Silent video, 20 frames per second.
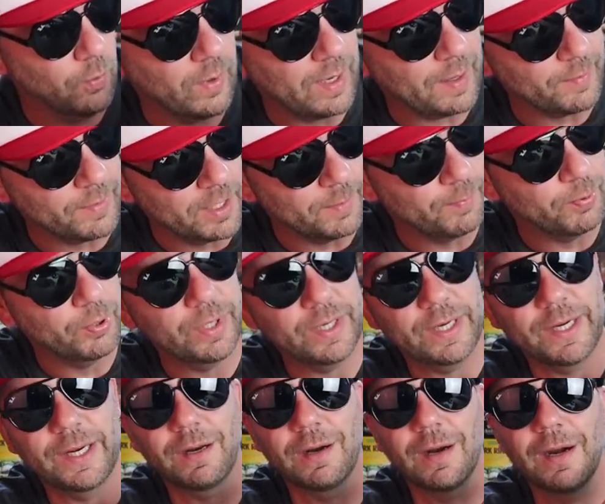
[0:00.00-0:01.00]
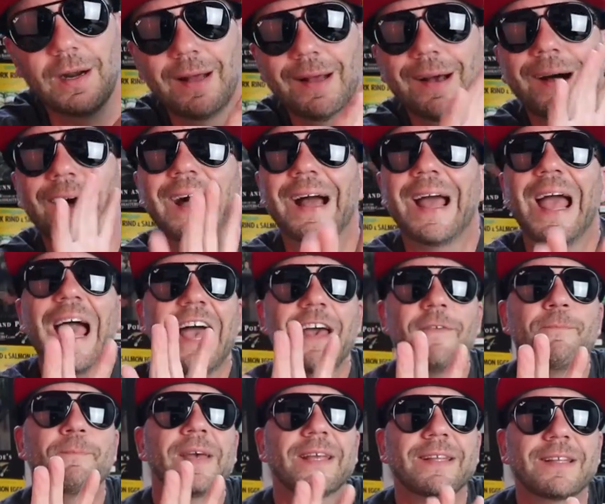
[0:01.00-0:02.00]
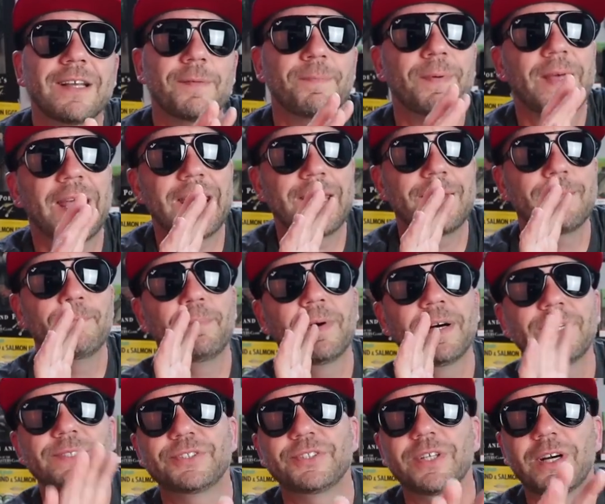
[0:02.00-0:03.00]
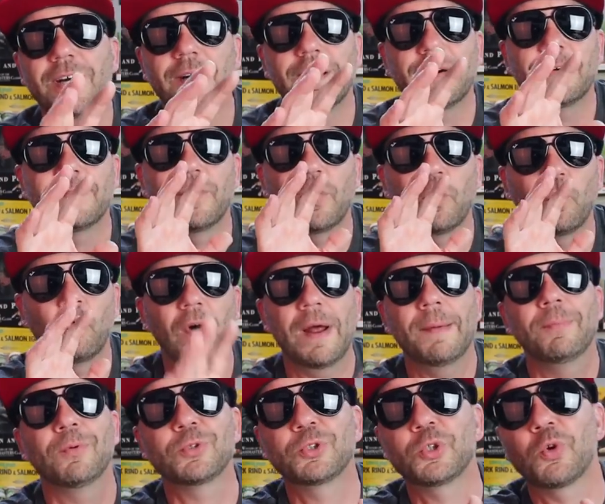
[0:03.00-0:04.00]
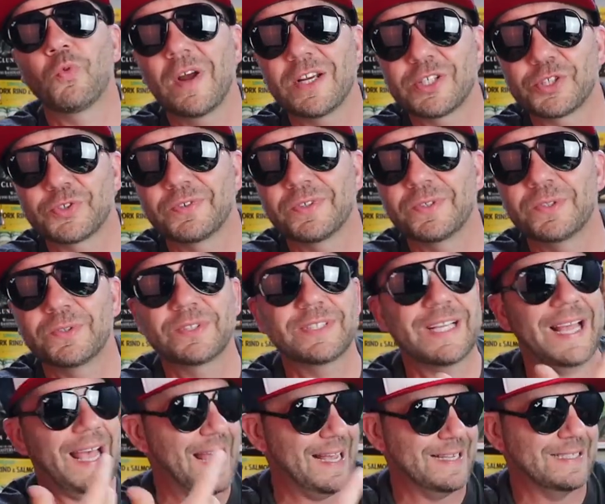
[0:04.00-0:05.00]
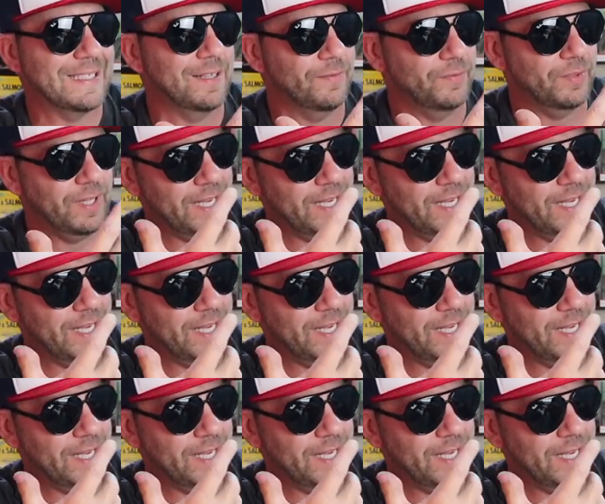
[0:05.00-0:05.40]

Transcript: know what I'm gonna put in here. I have picked up a bunch of Rebel Terrestrials as of